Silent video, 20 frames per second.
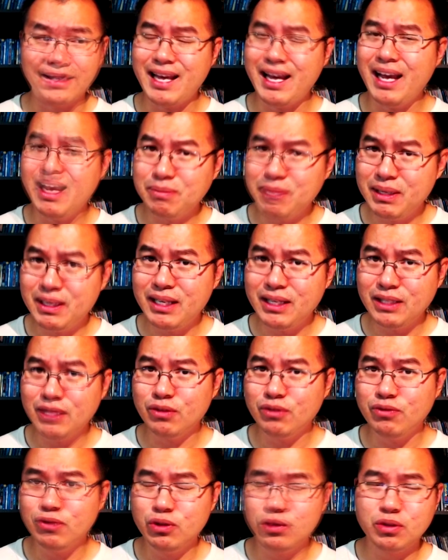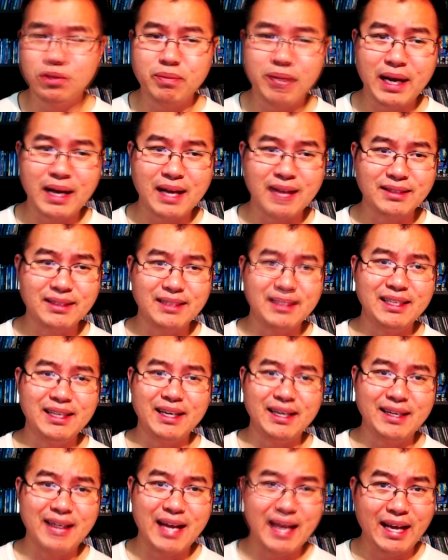X Men Days of Future Past, that's like
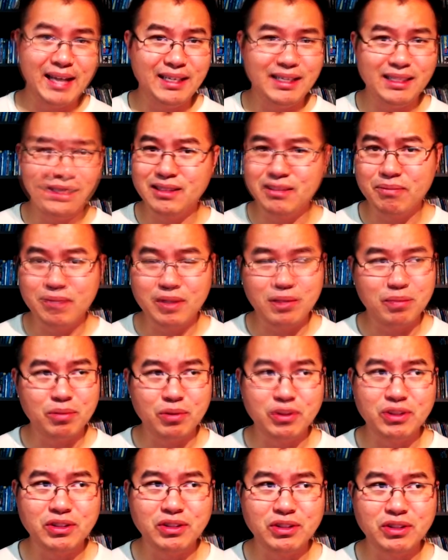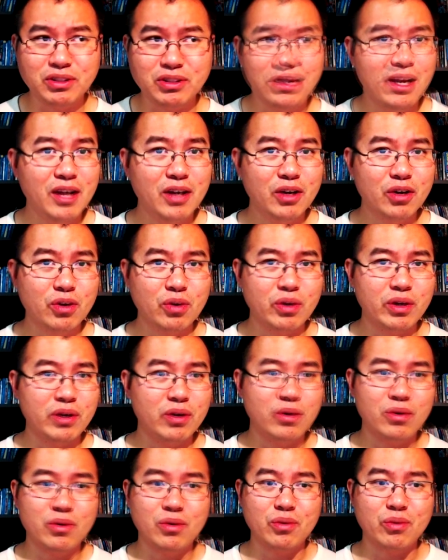a 90 something percent
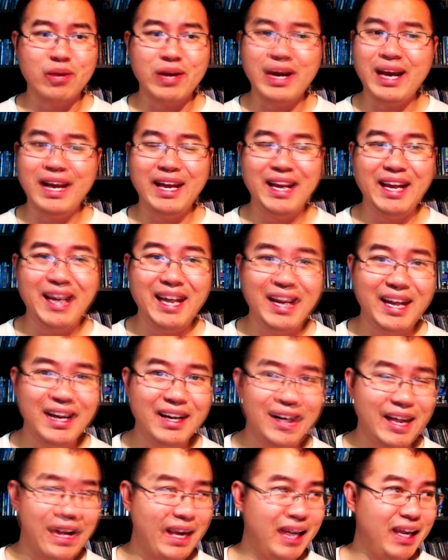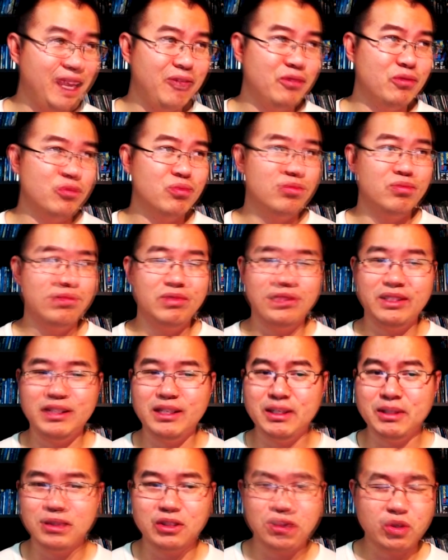critical rating, a
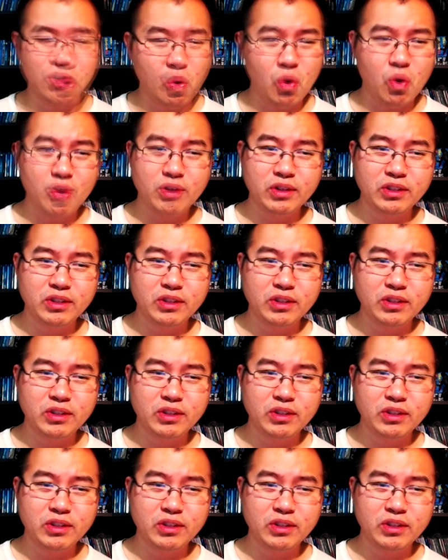cinema score.